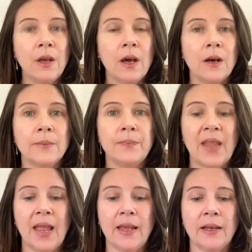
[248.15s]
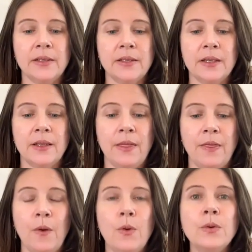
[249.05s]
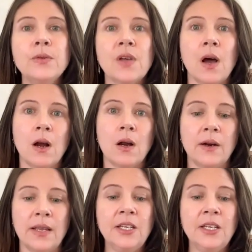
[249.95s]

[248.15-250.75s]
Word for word: And those are,